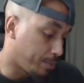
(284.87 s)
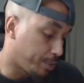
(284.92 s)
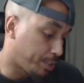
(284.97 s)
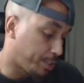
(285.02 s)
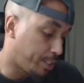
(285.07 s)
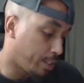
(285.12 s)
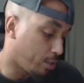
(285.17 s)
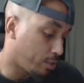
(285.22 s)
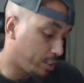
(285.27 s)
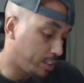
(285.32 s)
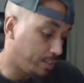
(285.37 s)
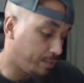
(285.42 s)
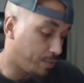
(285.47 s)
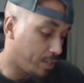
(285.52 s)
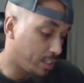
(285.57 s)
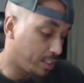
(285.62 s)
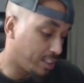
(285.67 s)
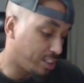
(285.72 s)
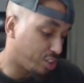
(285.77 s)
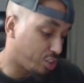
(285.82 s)
Chelsea
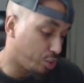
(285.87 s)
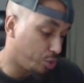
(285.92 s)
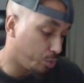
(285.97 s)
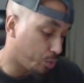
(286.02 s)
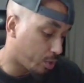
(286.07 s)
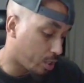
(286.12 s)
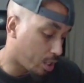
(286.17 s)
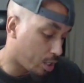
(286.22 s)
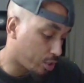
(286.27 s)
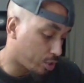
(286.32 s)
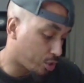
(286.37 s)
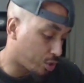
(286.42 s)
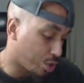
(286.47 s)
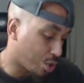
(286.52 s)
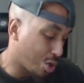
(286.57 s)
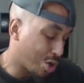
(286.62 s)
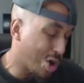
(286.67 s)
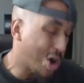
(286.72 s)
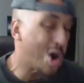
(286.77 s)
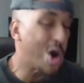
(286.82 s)
versus
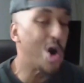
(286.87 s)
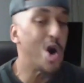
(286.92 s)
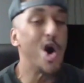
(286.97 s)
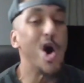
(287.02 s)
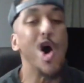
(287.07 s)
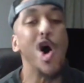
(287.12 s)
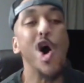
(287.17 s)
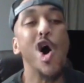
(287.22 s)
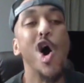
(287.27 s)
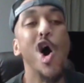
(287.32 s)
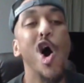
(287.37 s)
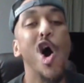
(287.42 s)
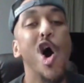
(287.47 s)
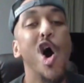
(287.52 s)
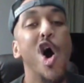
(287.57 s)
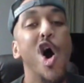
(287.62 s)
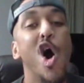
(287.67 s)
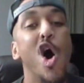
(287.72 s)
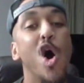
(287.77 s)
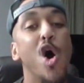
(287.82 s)

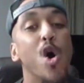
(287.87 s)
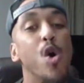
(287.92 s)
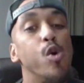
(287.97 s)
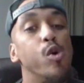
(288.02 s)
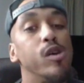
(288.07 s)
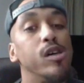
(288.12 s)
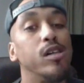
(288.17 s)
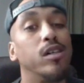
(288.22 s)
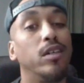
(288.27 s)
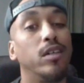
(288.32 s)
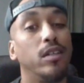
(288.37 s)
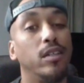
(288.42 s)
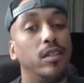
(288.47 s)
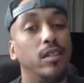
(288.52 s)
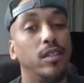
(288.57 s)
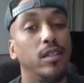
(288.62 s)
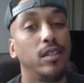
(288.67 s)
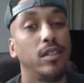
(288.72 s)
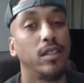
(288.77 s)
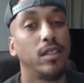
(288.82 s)
Newcastle.
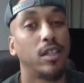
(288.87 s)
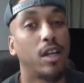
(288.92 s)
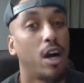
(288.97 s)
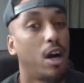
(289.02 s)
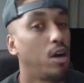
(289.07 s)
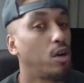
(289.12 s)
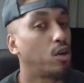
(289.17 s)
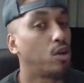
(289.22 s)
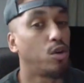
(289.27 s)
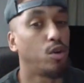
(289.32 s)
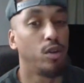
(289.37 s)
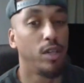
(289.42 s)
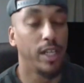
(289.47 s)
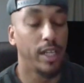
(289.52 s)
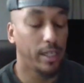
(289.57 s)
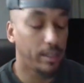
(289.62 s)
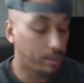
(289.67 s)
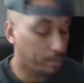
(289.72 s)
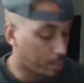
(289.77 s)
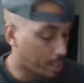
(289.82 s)
Can't call
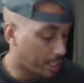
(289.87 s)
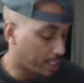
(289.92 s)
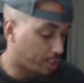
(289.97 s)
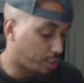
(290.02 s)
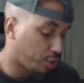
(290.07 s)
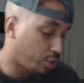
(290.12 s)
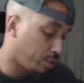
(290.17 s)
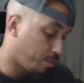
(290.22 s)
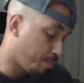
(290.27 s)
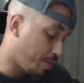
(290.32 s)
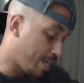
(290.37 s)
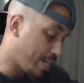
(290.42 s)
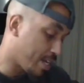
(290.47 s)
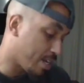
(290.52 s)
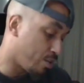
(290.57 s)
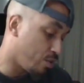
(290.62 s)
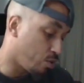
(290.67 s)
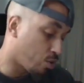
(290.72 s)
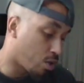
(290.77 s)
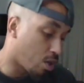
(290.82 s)
it, but it should be
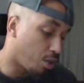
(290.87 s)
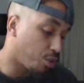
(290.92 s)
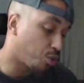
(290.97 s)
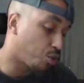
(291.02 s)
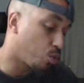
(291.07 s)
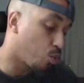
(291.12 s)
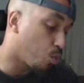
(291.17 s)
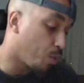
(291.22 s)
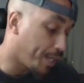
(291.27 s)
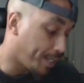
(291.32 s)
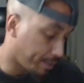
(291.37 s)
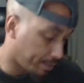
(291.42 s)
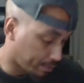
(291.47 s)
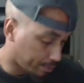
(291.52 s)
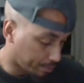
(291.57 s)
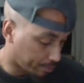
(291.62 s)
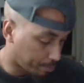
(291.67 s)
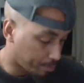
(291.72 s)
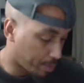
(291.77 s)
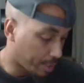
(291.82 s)
a Newcastle
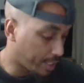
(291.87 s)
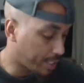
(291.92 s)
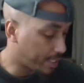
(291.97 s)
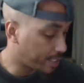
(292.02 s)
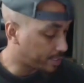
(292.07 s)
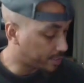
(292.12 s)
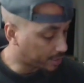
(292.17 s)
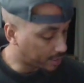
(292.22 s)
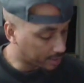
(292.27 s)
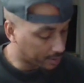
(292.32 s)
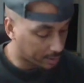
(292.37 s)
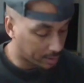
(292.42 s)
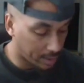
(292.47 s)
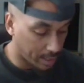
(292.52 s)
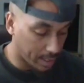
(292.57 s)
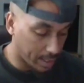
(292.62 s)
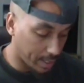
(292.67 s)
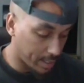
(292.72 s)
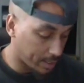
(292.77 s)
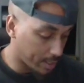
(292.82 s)
win. But it is
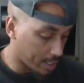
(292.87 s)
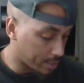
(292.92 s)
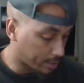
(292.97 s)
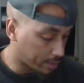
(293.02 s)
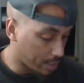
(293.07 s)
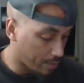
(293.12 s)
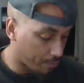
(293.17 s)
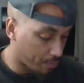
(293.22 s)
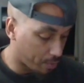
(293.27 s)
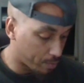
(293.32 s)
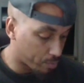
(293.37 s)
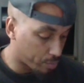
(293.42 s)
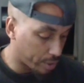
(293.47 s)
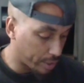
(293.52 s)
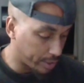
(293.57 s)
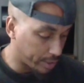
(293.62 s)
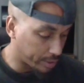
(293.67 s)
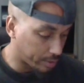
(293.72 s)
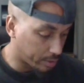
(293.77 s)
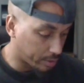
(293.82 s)
at Stamford
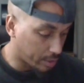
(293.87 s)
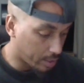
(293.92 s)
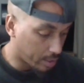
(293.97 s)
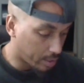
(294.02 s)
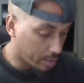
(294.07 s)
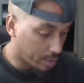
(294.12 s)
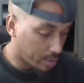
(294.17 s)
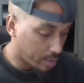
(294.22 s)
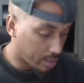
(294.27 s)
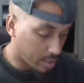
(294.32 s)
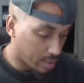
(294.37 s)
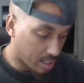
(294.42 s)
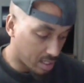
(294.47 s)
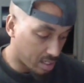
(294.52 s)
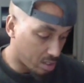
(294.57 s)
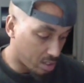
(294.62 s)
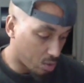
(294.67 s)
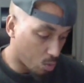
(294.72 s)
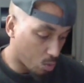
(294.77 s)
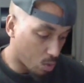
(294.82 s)
Bridge. I
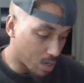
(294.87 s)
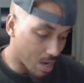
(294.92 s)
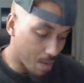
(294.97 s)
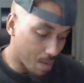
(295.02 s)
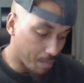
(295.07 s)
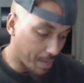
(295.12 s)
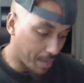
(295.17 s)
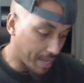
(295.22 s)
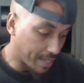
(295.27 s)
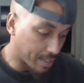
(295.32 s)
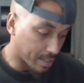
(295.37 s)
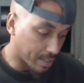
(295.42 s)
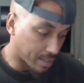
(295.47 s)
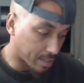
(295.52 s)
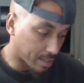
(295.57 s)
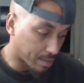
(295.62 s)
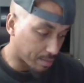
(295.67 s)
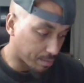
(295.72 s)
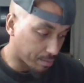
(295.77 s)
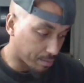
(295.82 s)
don't know what that means.